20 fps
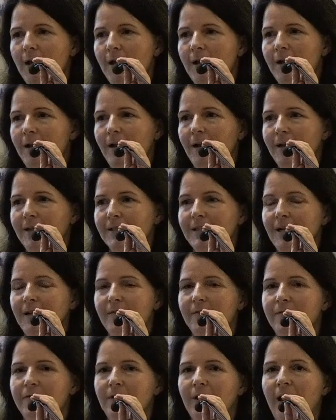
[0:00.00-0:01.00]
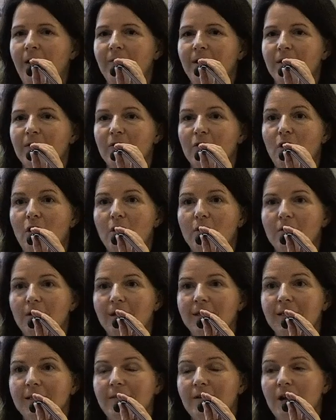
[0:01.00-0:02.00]
instead of having a long
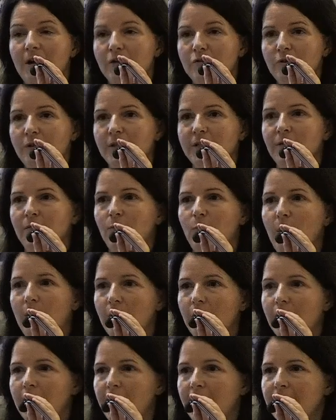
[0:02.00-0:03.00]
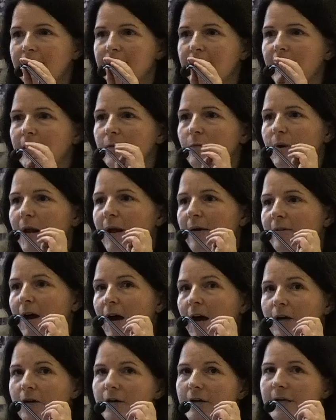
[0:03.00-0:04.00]
list of countries of where it is that we have
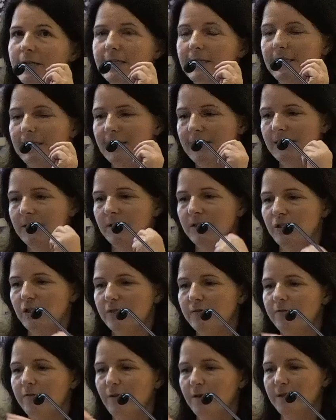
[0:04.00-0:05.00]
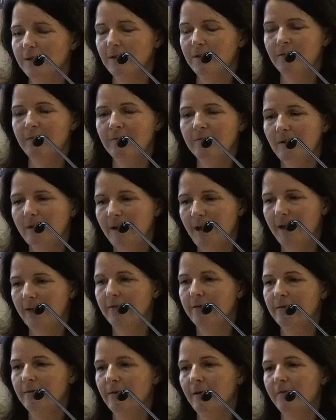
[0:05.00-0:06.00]
higher incidence, just focus on, okay,
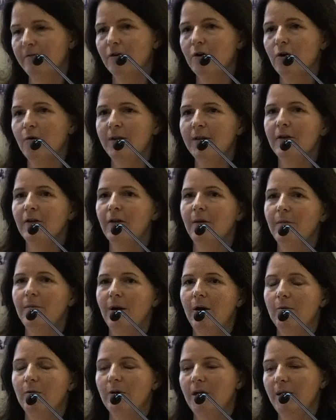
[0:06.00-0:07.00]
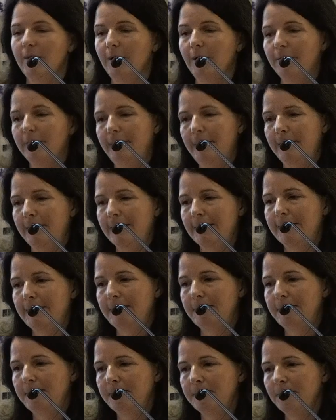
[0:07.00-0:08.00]
if you're going there, I'm not worried about rabies.
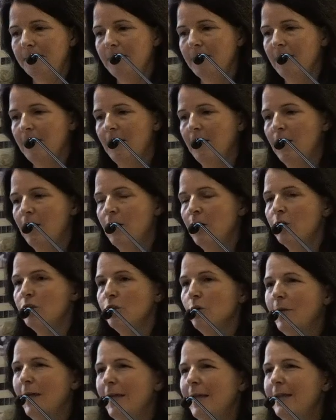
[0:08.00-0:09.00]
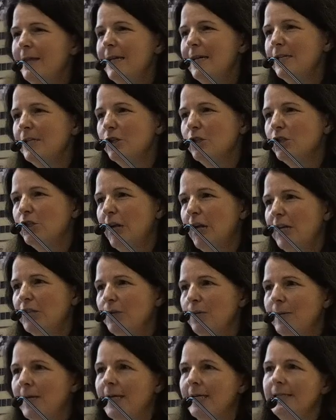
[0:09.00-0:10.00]
So then things are
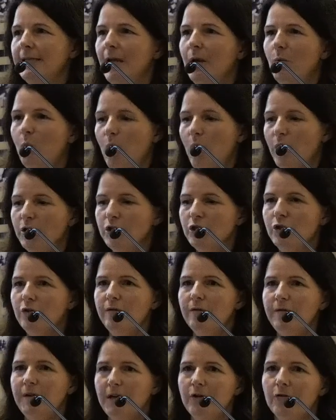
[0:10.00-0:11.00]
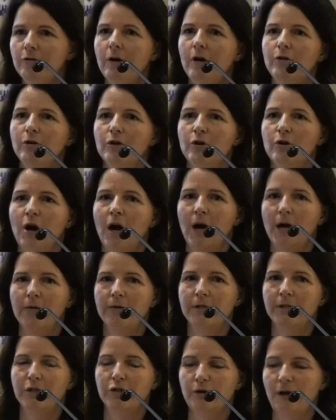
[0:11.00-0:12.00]
changing because they want you to figure out your
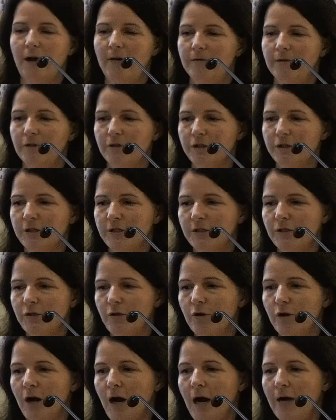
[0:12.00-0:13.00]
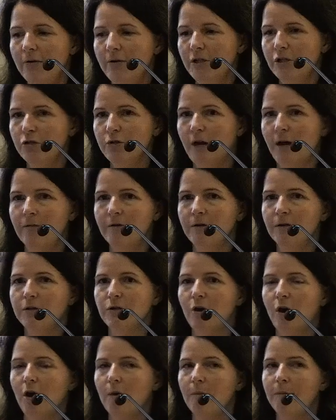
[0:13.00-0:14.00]
high-risk travelers. So your high-risk travelers
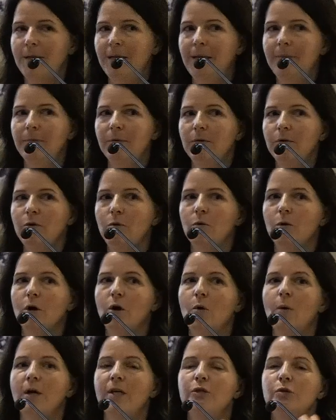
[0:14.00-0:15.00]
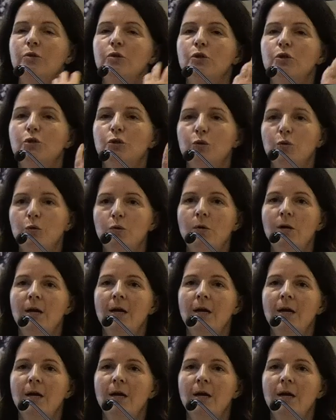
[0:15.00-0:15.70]
are people who are going to do